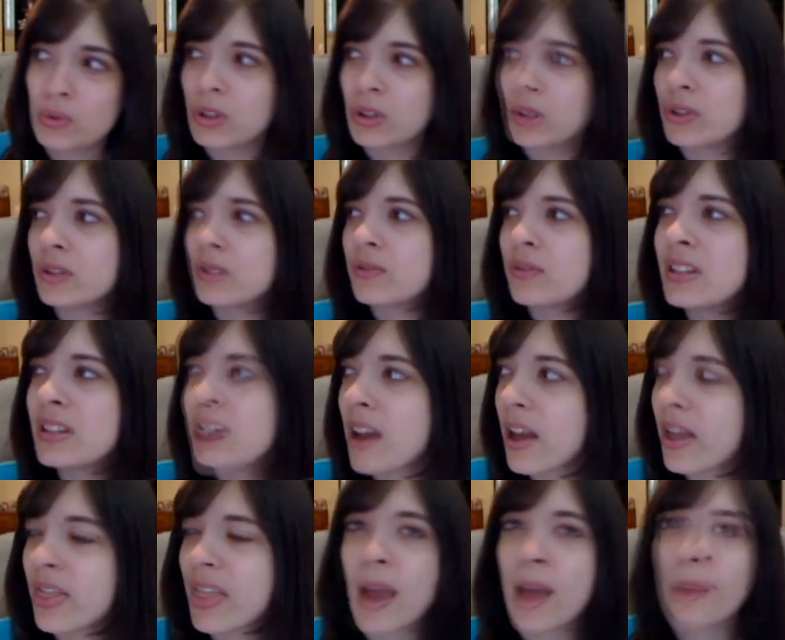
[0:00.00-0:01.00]
so it's really
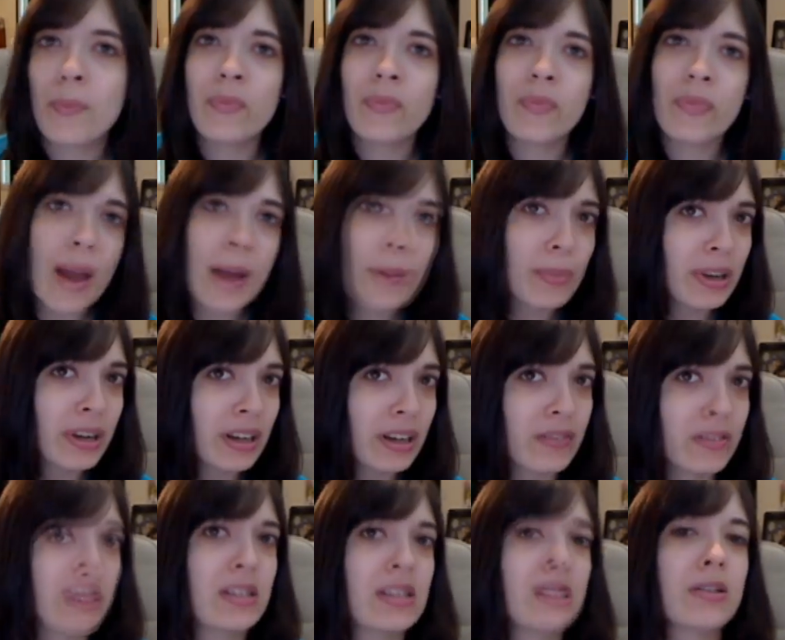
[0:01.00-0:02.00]
not that that big
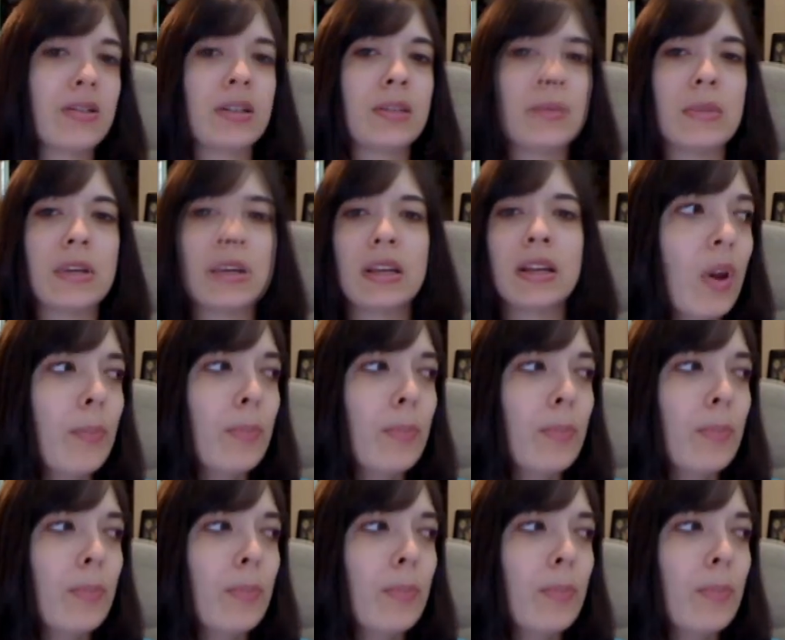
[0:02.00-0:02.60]
of a deal to me.